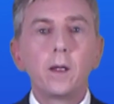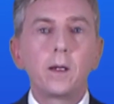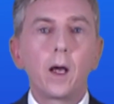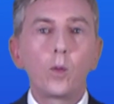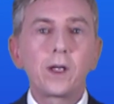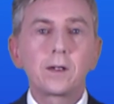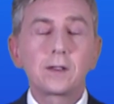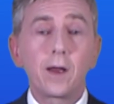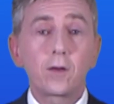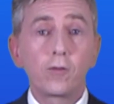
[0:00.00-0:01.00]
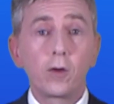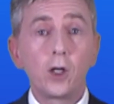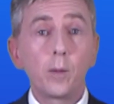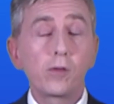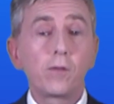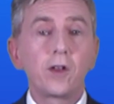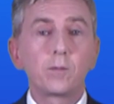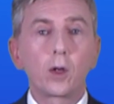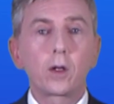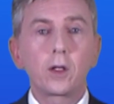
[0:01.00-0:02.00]
Now, we can test for a number of these
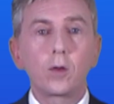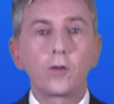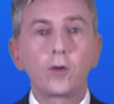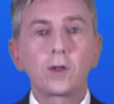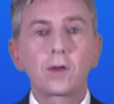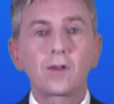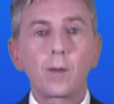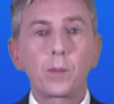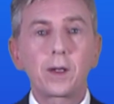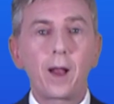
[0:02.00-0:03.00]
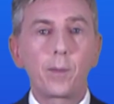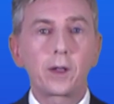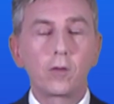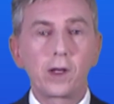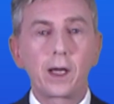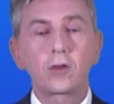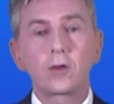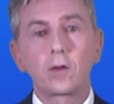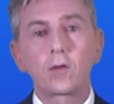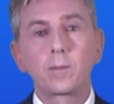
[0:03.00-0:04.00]
molecules using simple chemical
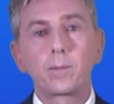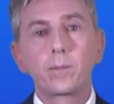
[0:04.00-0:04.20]
reactions.